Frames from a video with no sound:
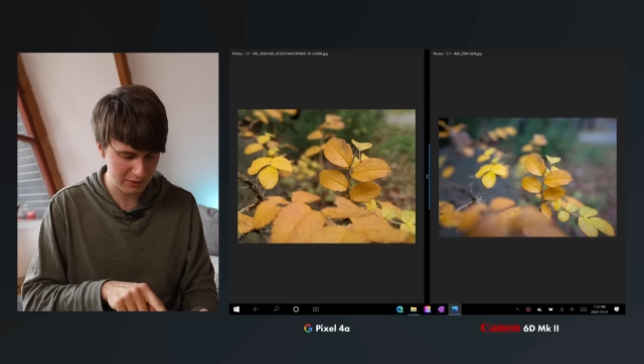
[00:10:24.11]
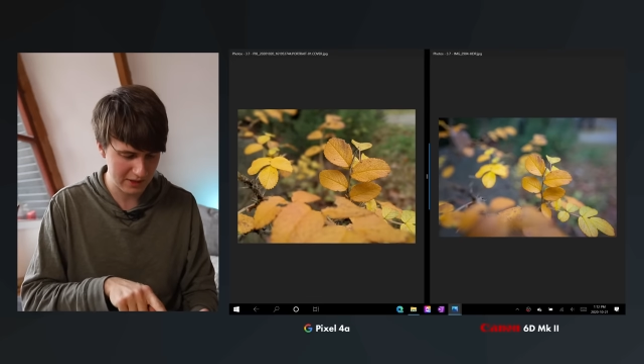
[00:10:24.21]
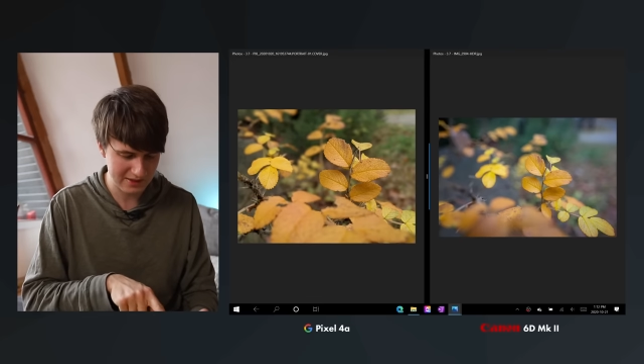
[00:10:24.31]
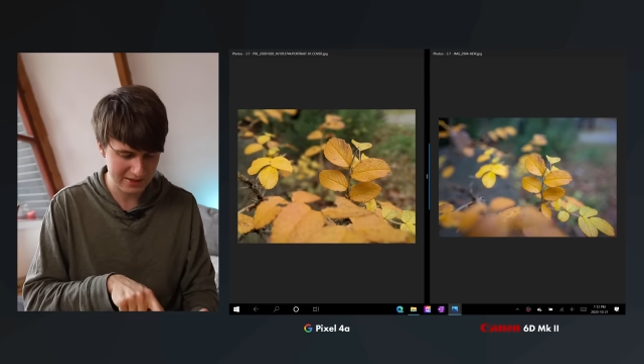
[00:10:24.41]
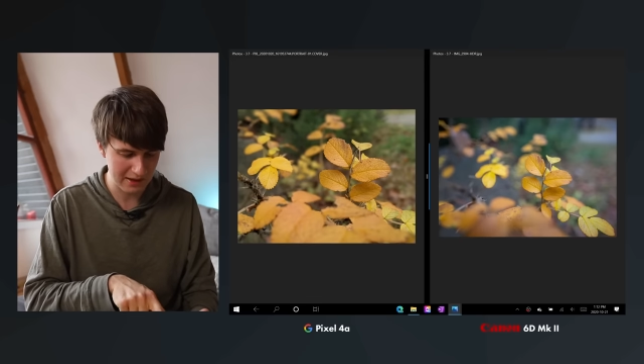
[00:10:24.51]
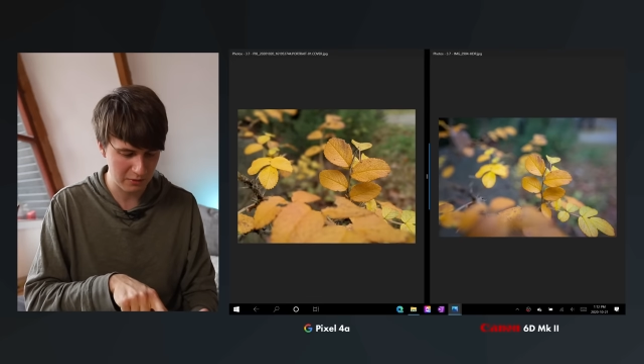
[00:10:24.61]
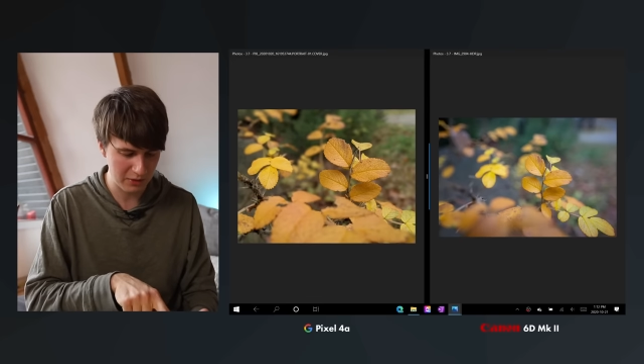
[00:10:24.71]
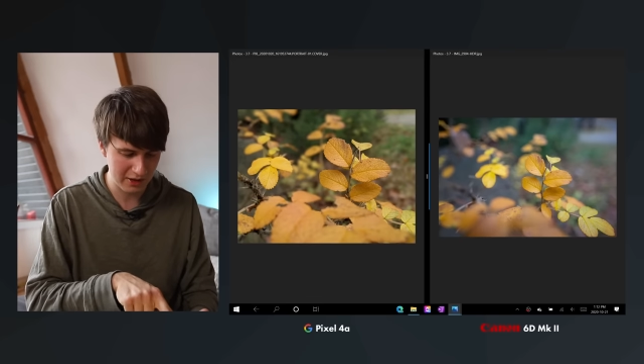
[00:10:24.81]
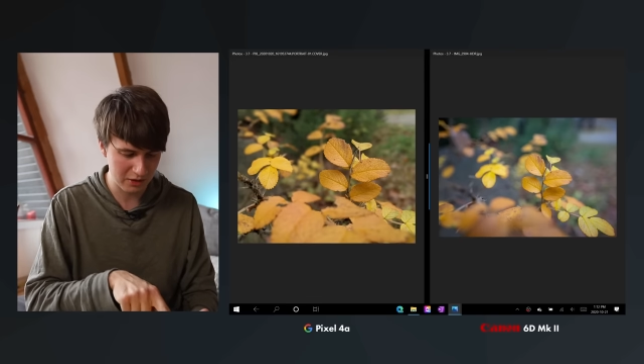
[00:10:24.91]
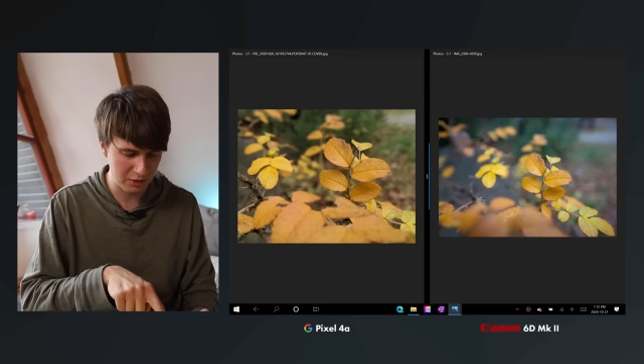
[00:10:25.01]
So we can see that
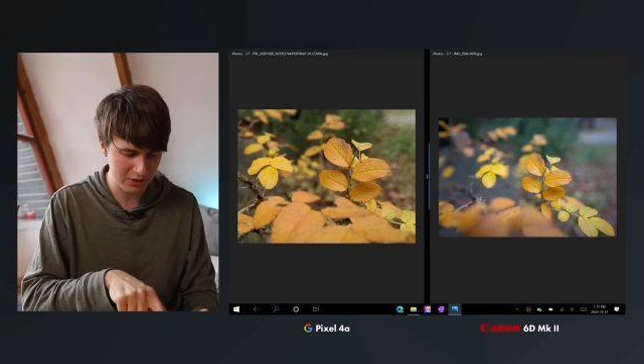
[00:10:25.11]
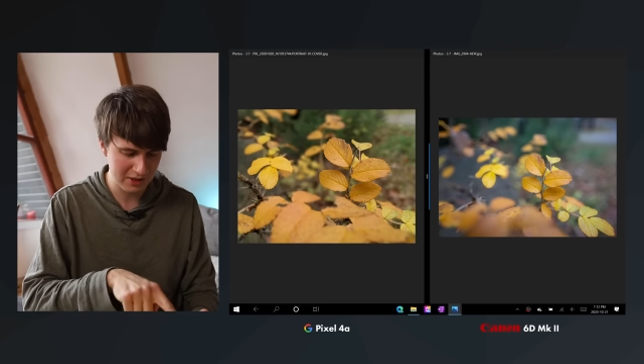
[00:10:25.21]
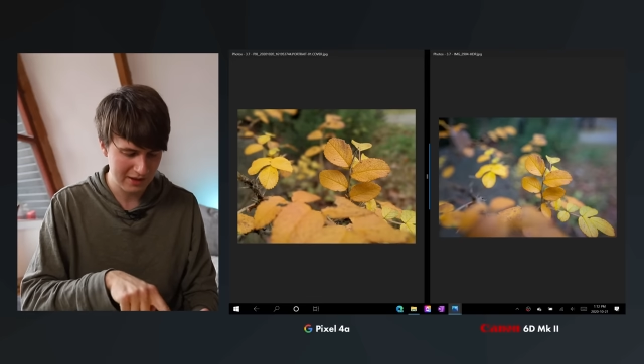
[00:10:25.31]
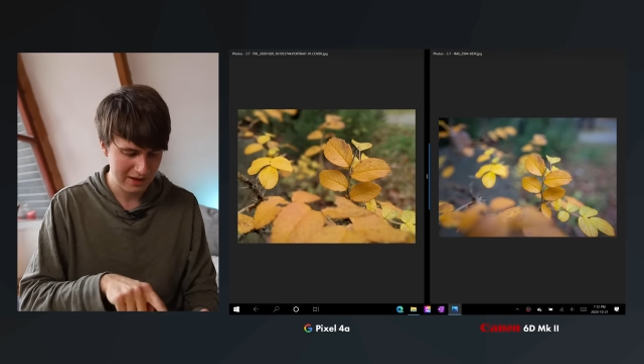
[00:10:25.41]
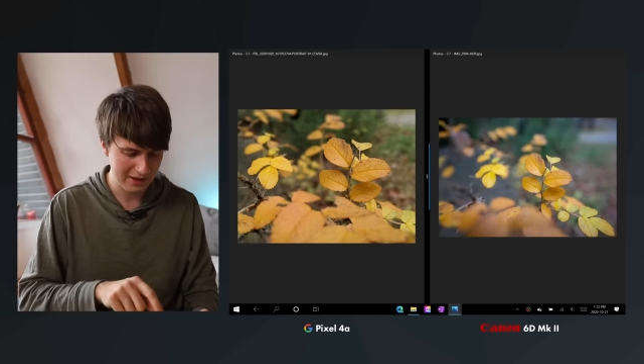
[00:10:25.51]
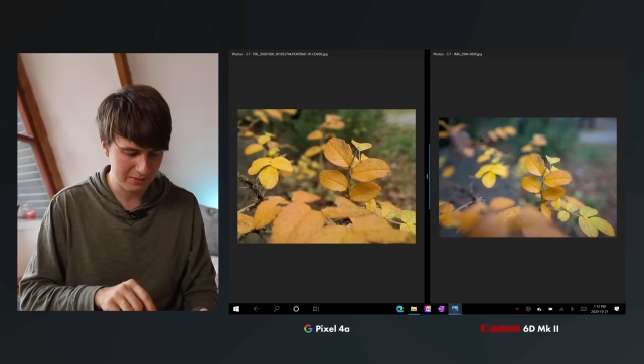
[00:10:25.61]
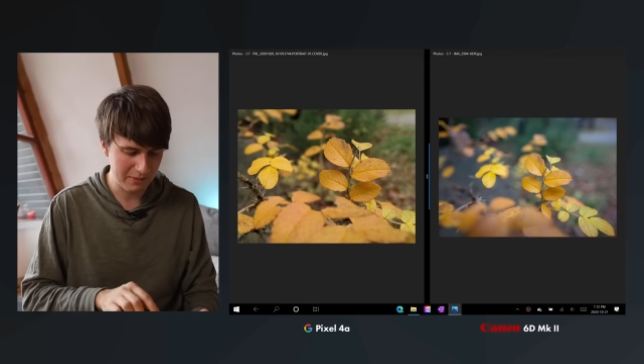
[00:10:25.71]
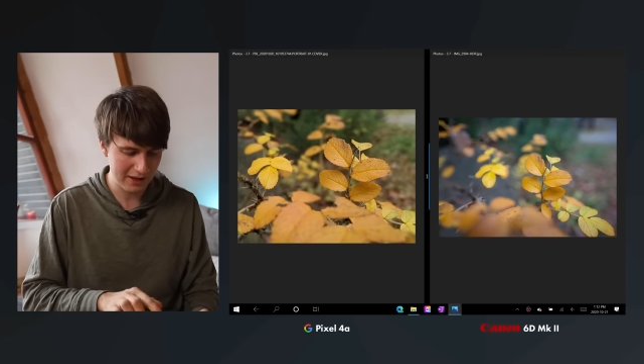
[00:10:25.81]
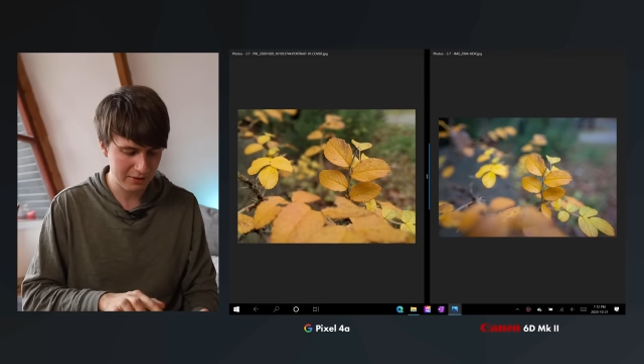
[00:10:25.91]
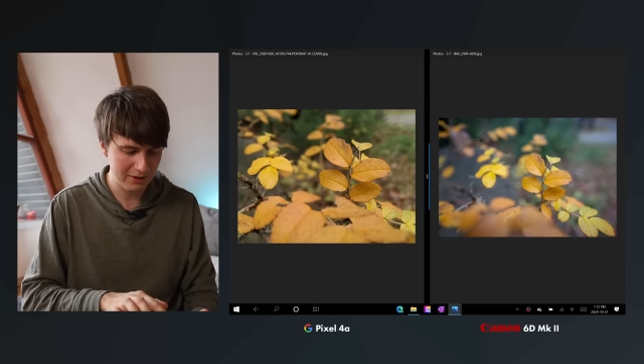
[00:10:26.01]
when it goes in the
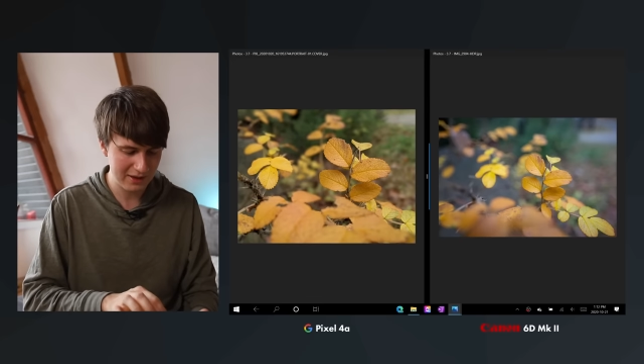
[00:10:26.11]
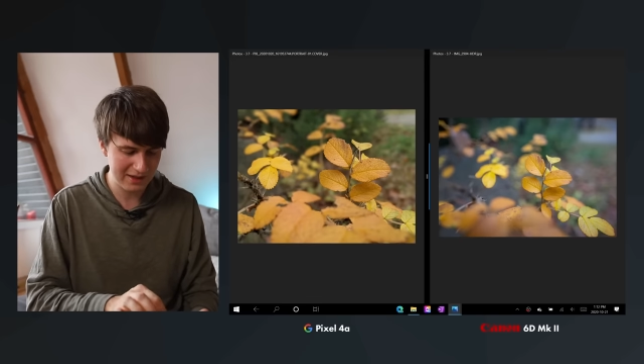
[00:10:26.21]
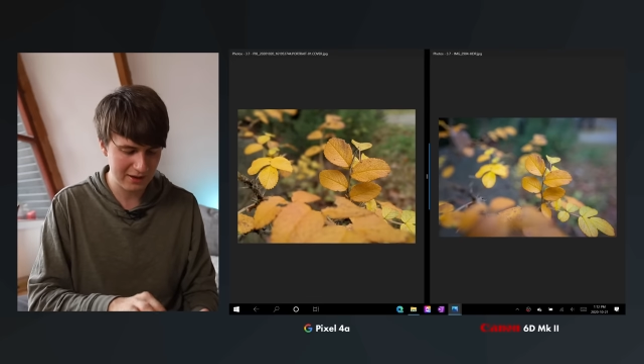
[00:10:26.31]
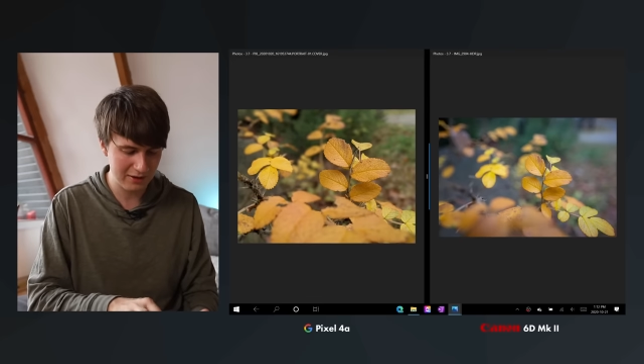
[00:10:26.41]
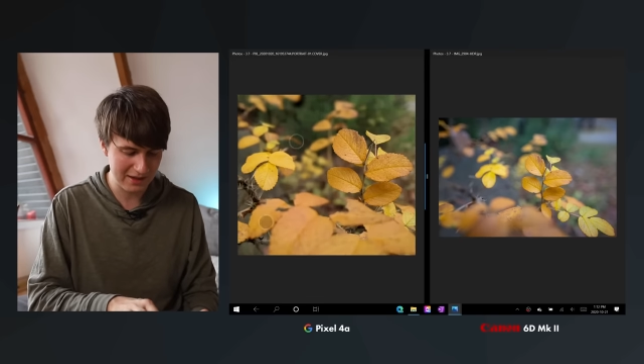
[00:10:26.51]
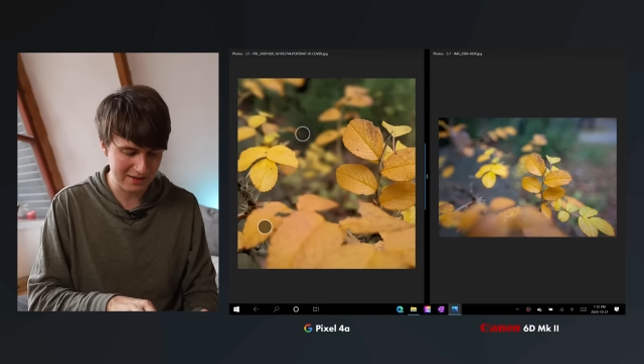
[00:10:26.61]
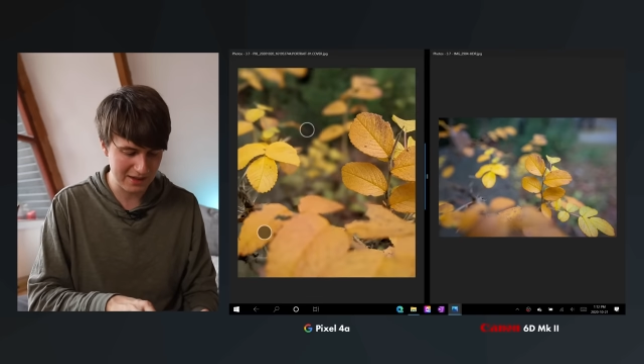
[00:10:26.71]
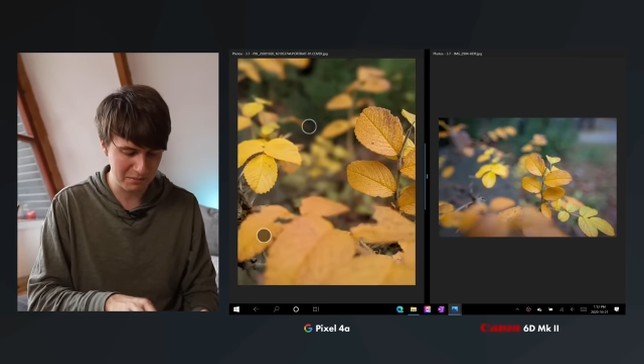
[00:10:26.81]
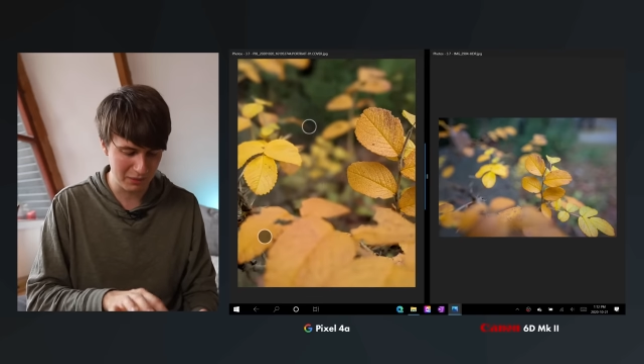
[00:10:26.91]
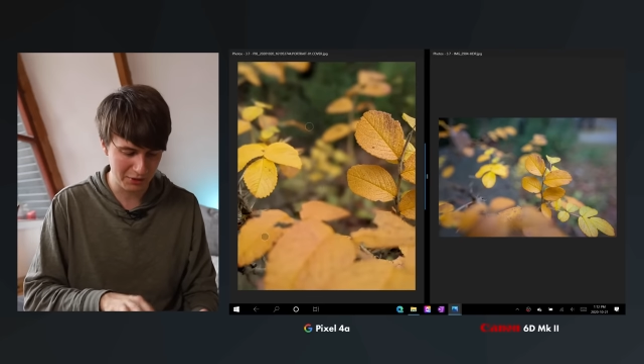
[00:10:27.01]
background here, it
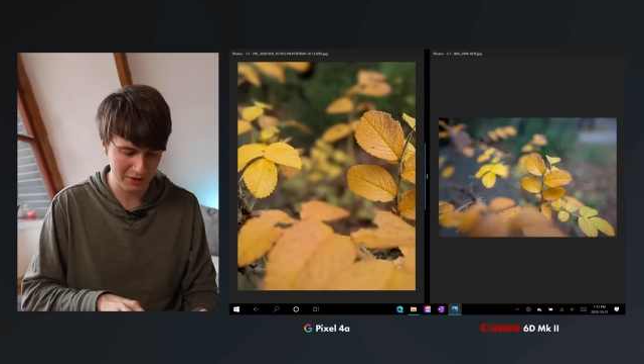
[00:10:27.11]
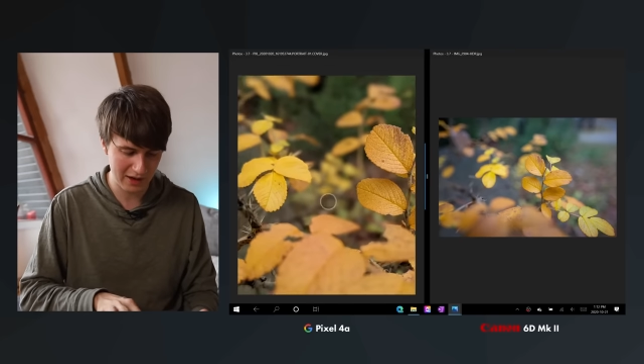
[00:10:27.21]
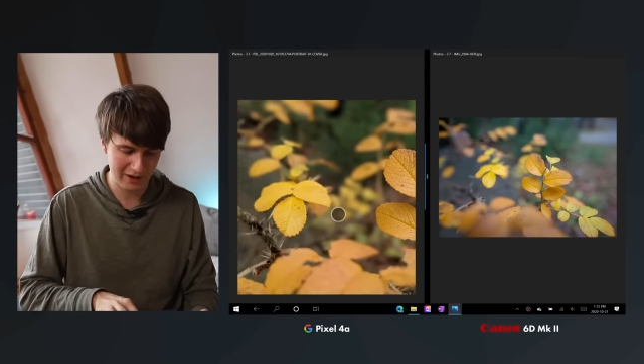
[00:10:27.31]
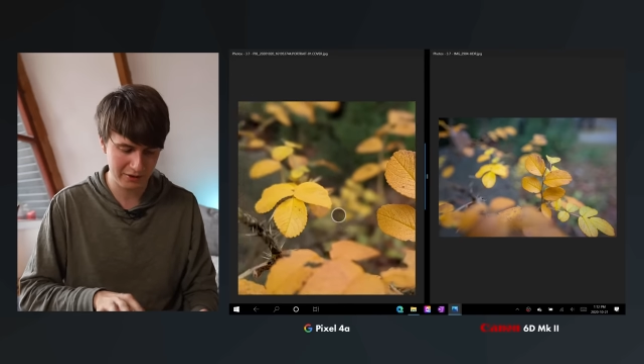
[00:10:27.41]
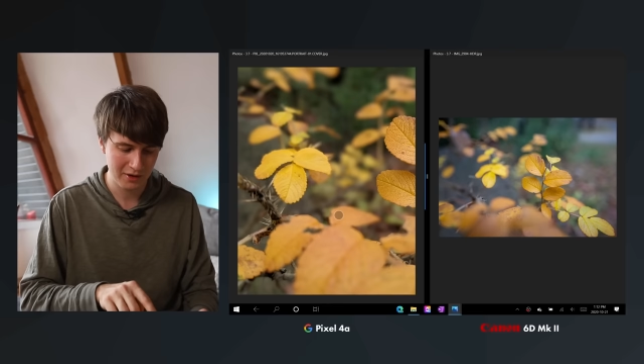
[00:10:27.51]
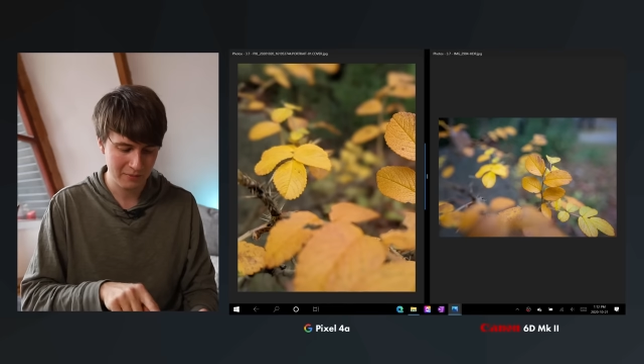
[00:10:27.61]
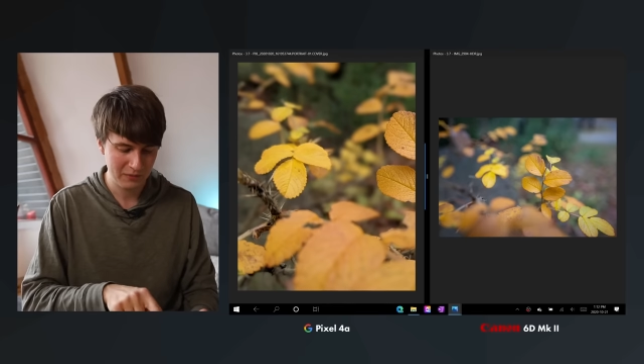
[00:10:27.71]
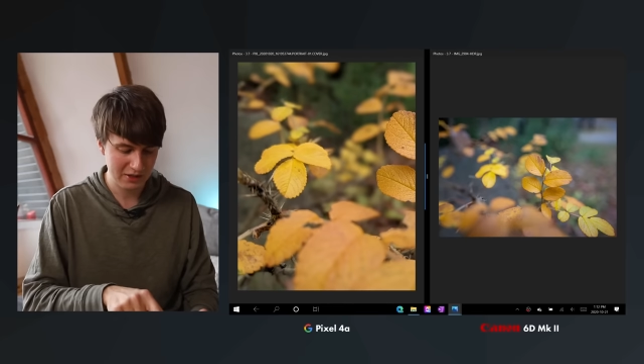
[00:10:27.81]
did blur out